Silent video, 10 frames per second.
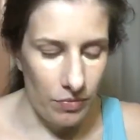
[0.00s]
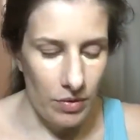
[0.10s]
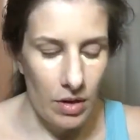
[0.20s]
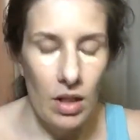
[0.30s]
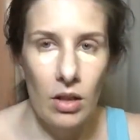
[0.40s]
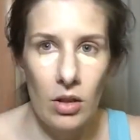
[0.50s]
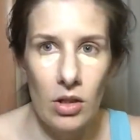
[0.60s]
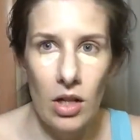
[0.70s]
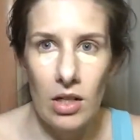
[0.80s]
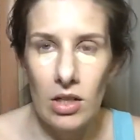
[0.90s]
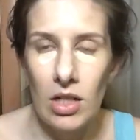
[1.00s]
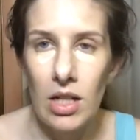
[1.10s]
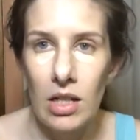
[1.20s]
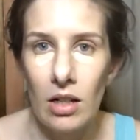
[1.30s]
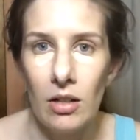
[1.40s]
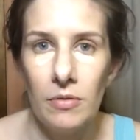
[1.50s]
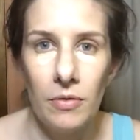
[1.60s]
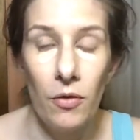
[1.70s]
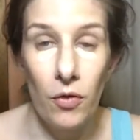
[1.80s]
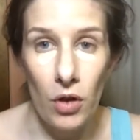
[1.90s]
color corrector here
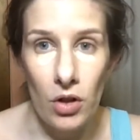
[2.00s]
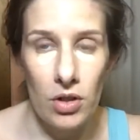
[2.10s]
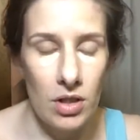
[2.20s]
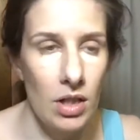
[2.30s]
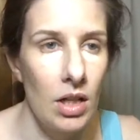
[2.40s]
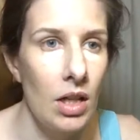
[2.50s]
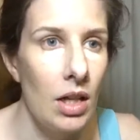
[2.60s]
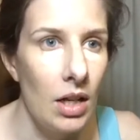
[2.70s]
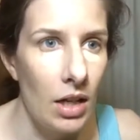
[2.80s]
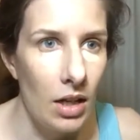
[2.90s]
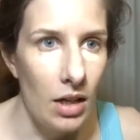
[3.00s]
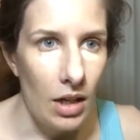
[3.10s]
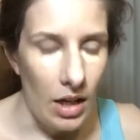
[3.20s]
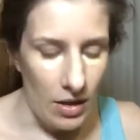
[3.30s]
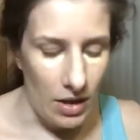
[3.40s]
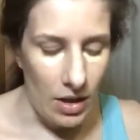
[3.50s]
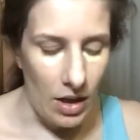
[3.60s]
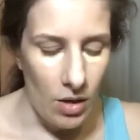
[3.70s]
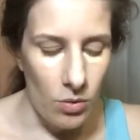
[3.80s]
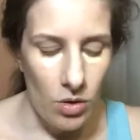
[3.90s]
first, and then
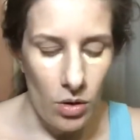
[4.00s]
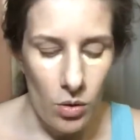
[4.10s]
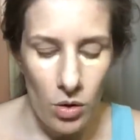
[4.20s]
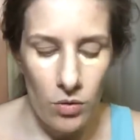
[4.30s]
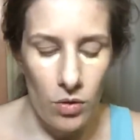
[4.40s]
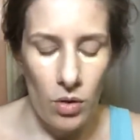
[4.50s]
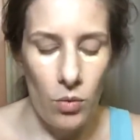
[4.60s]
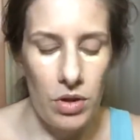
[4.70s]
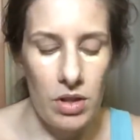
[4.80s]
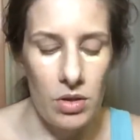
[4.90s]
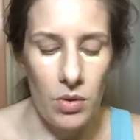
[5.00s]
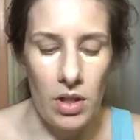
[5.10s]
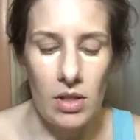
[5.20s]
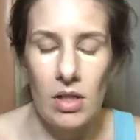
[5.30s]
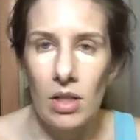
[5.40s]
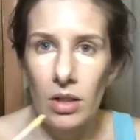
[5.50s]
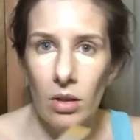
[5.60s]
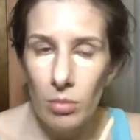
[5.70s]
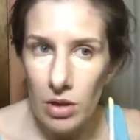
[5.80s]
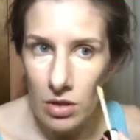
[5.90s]
I will go over it with this one because it's a
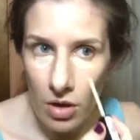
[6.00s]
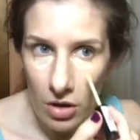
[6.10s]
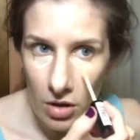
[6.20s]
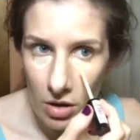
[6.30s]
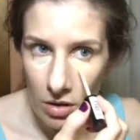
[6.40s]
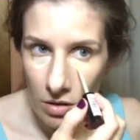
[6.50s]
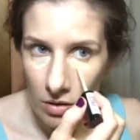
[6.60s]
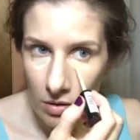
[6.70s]
little bit darker,